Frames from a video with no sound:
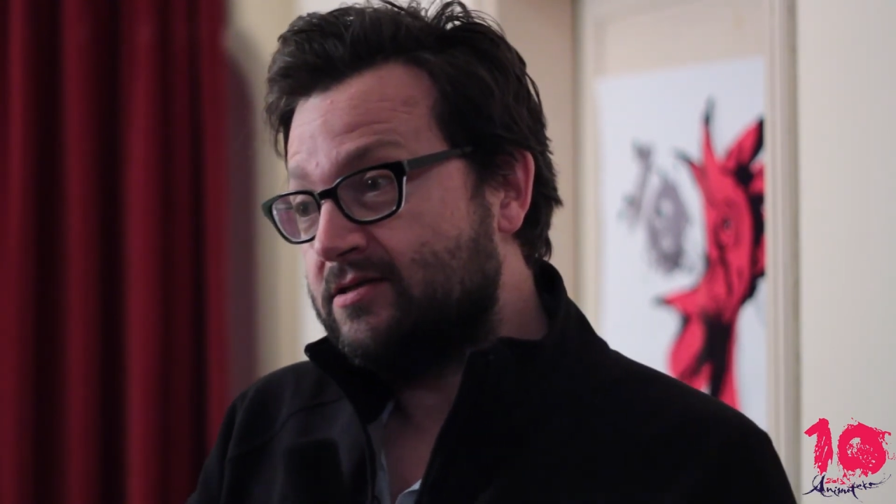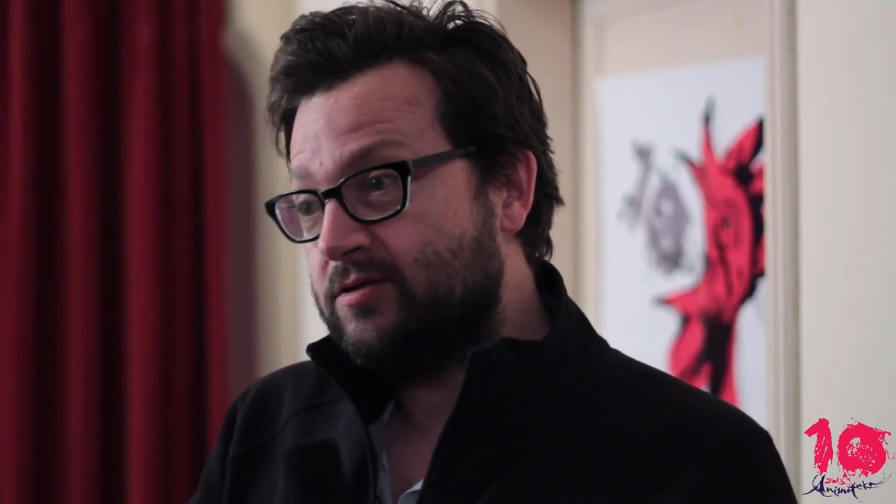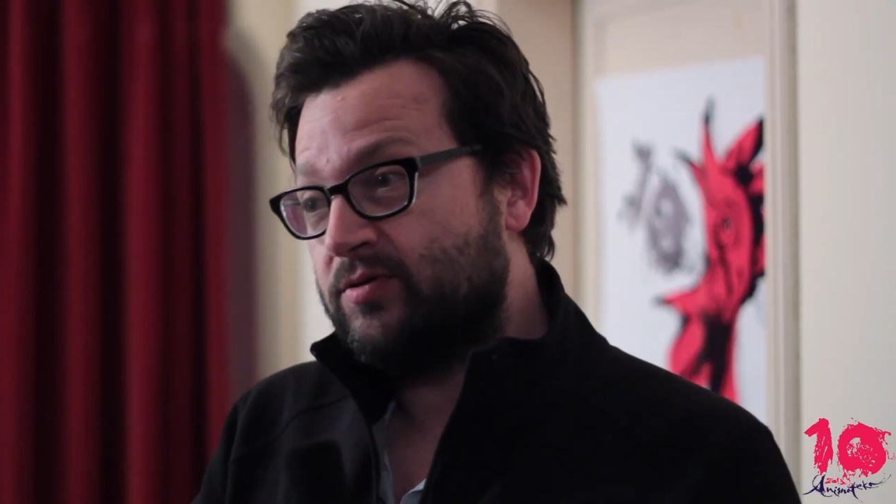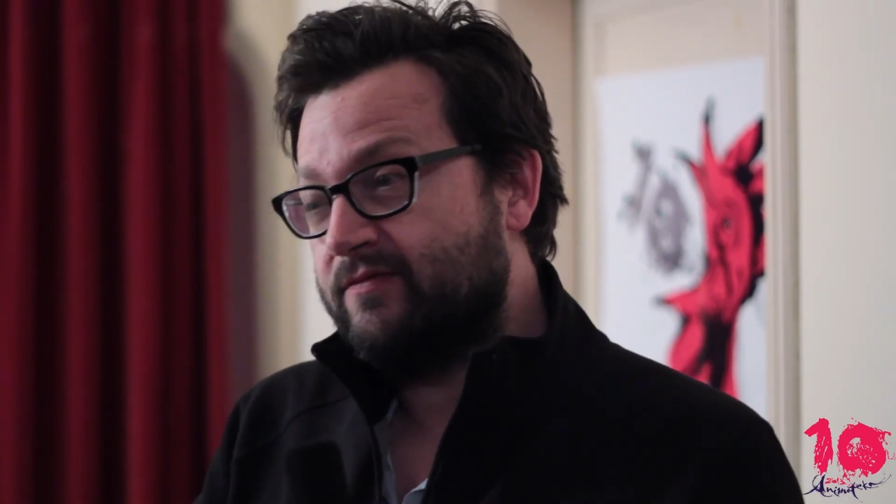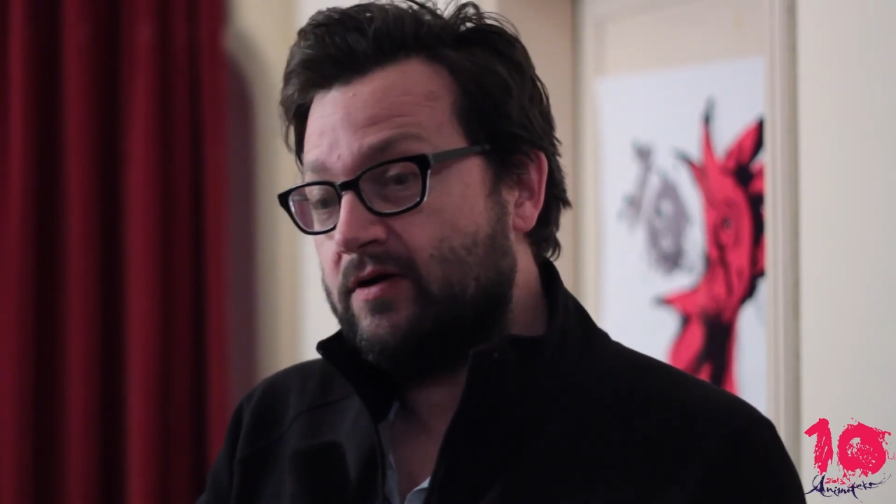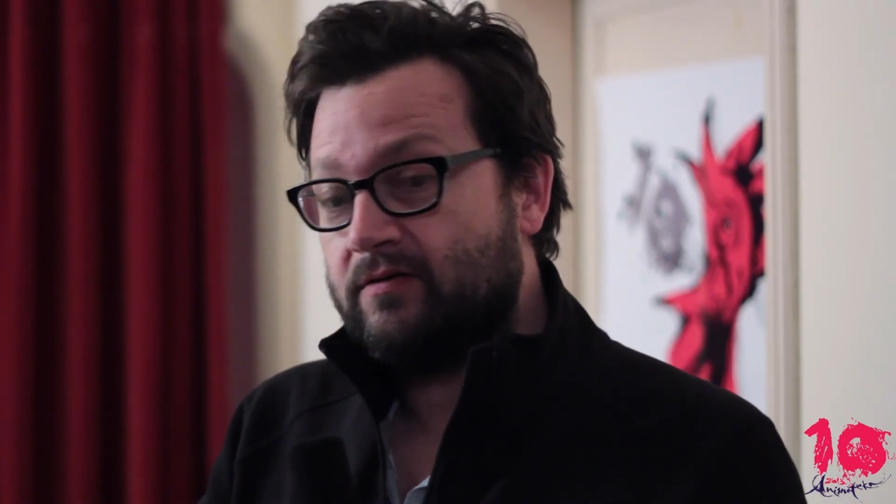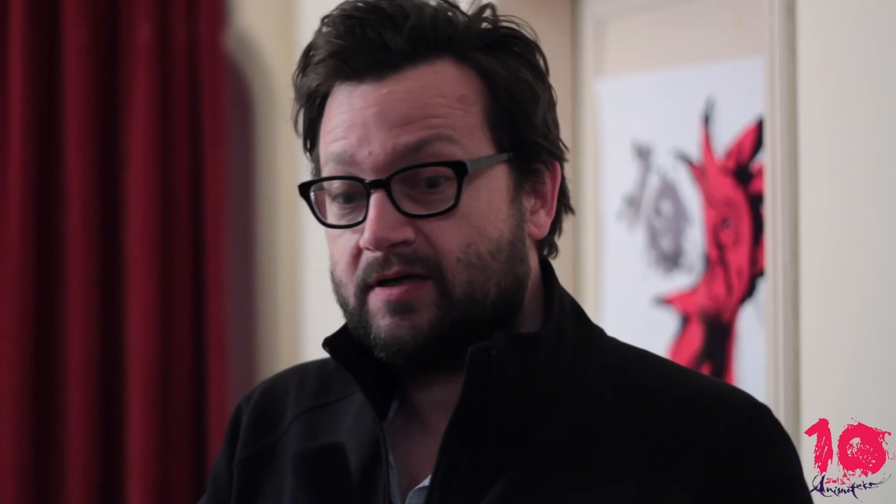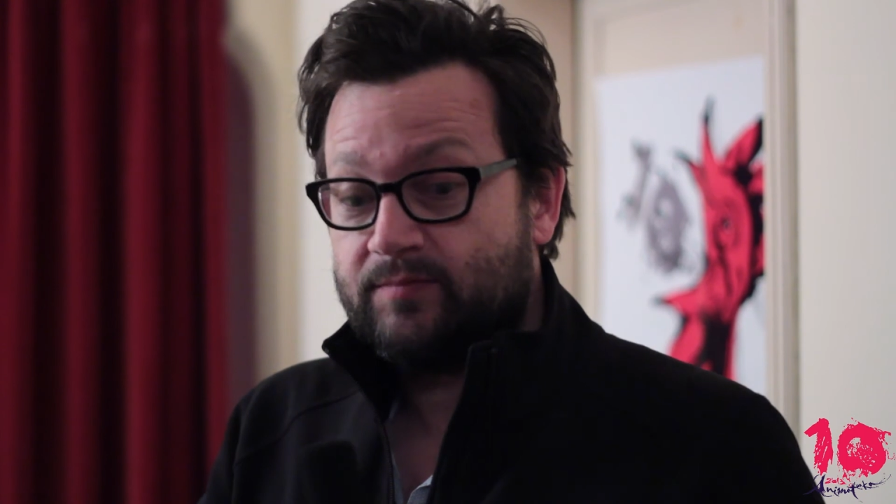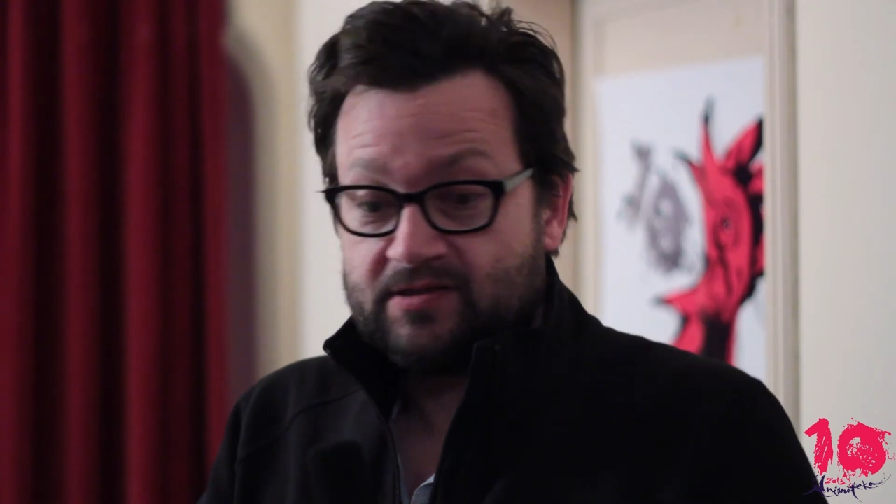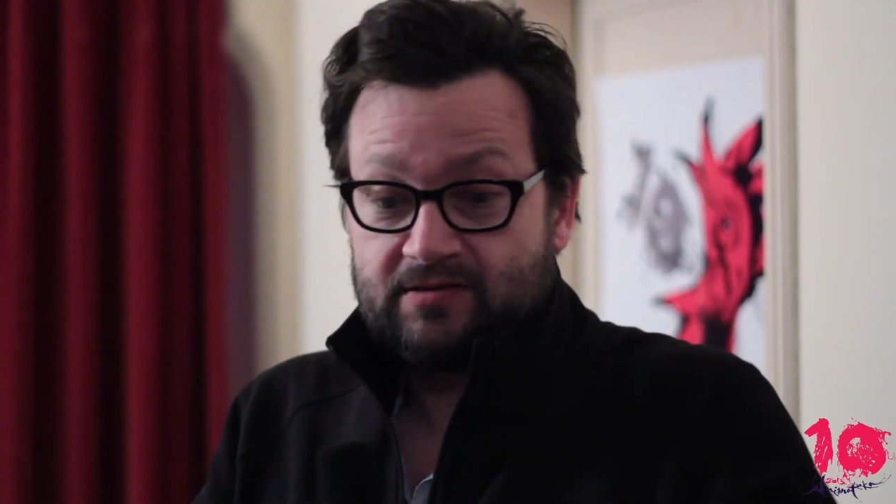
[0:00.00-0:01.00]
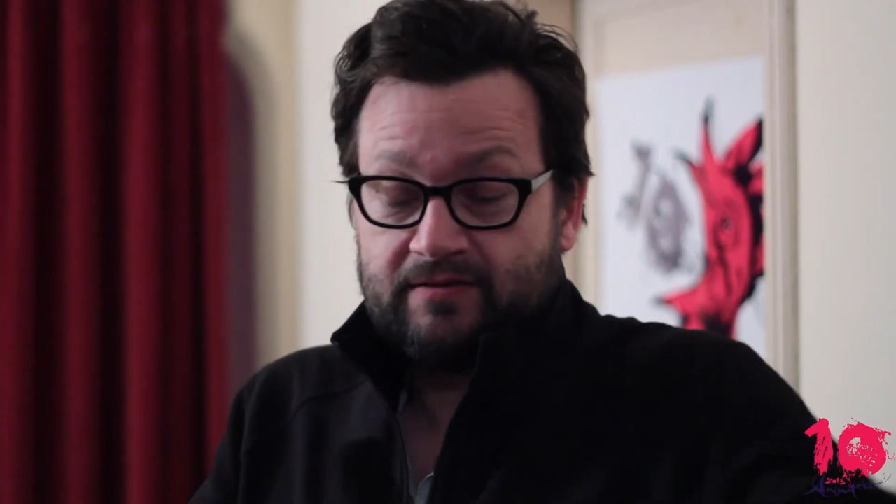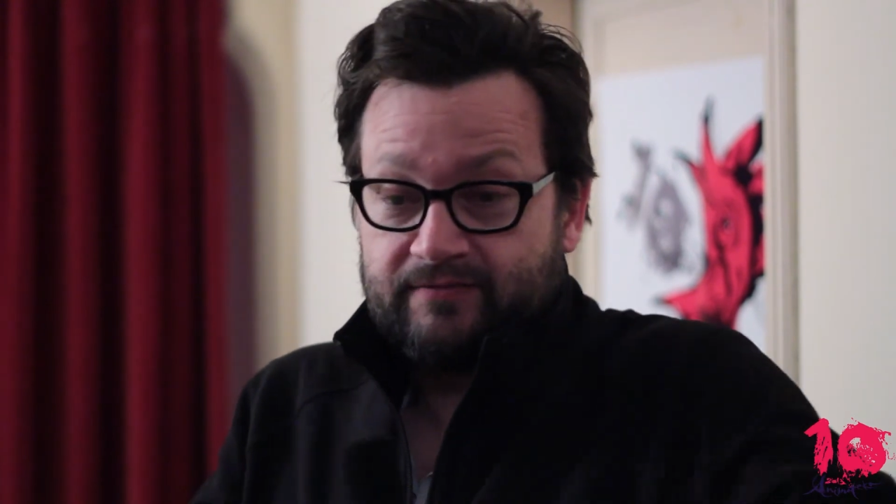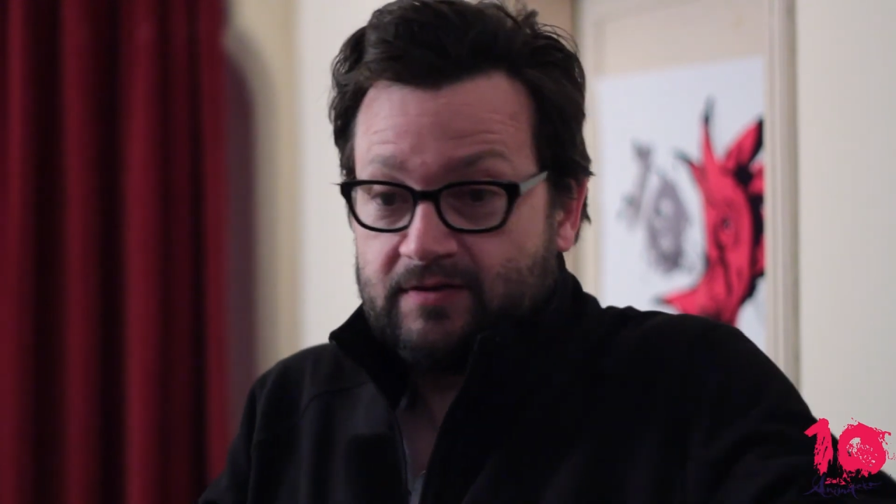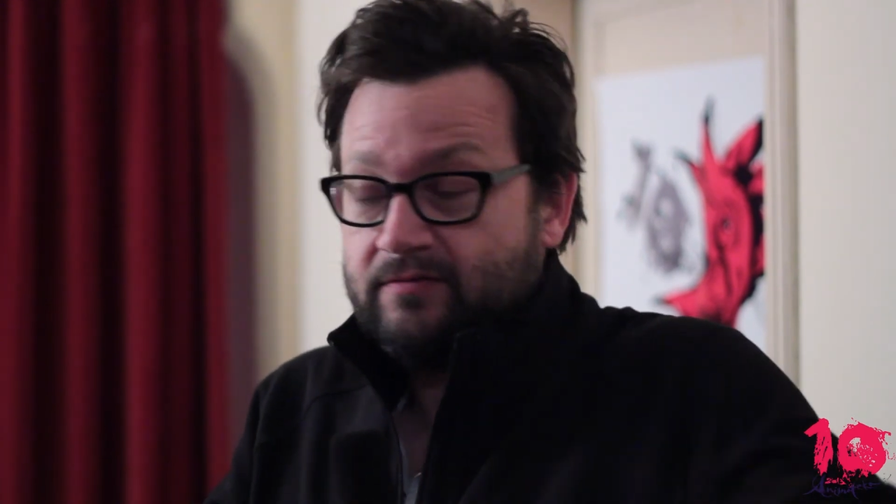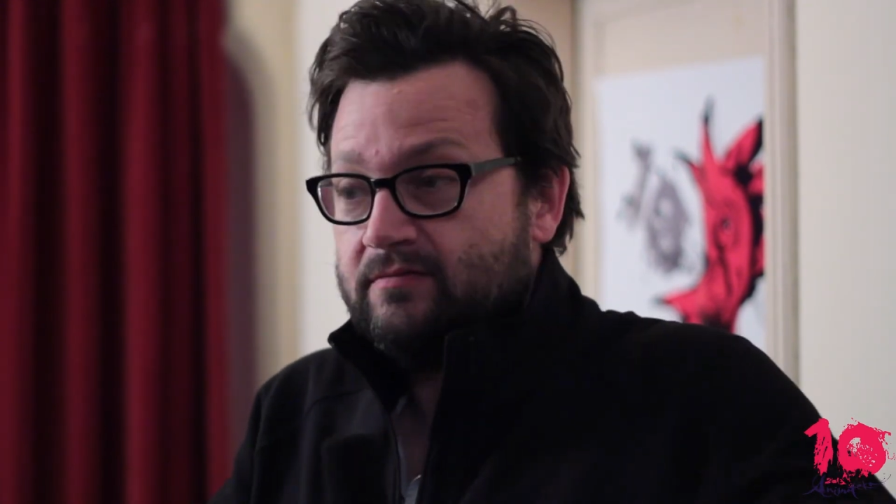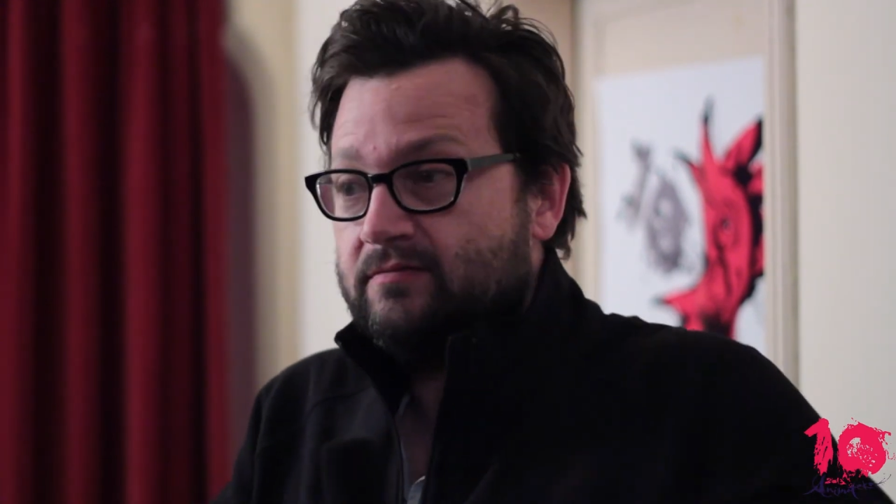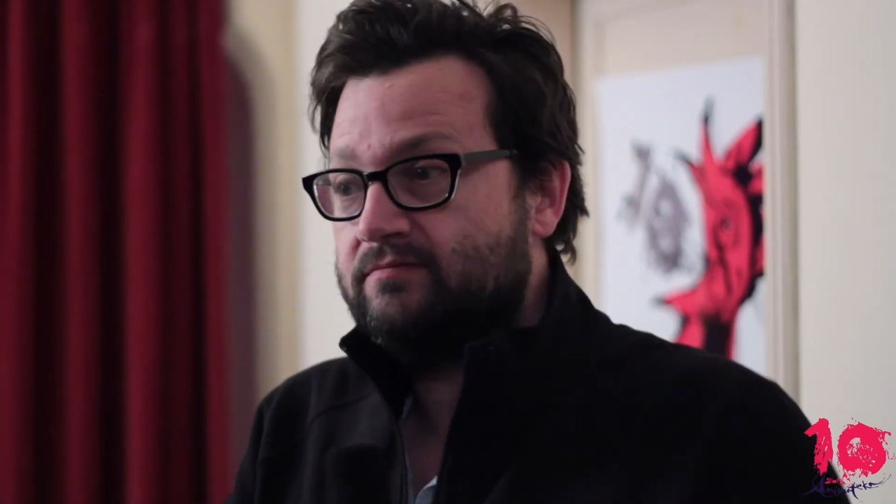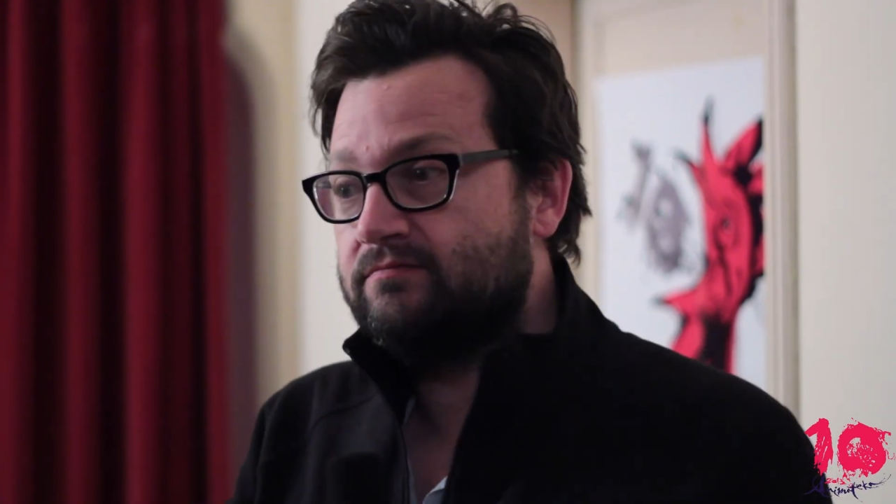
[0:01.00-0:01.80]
to provoke. I'm just giving you,